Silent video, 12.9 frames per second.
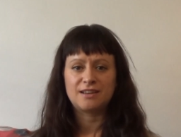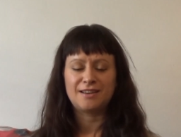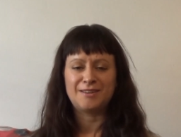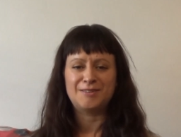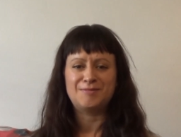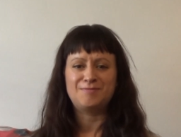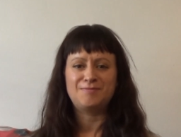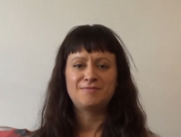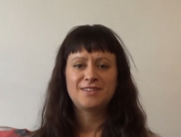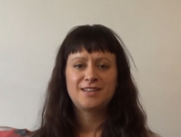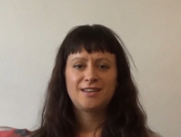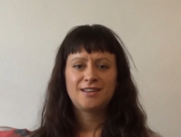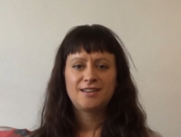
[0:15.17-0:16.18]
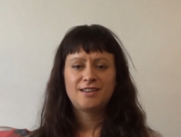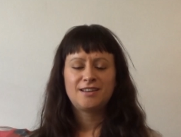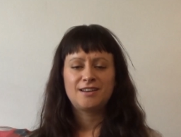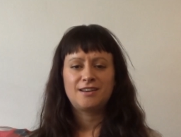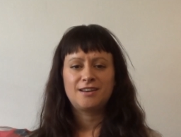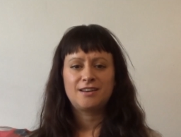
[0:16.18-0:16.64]
um,
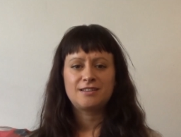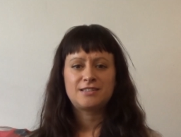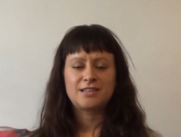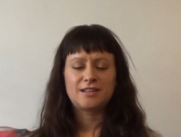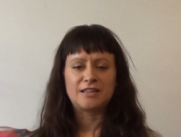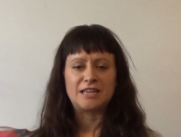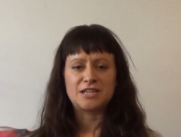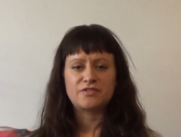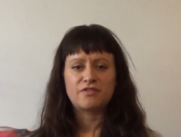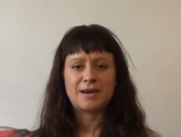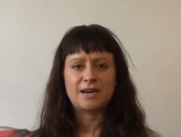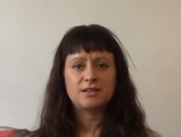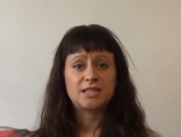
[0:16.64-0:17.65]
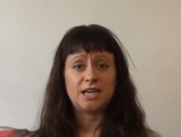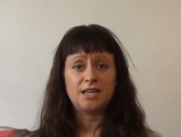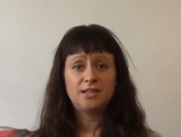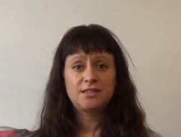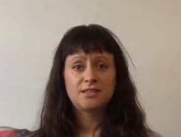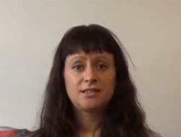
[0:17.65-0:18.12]
till the age of about
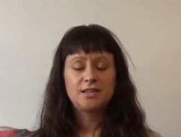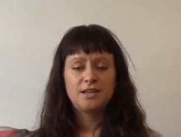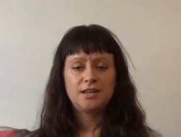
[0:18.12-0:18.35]
10.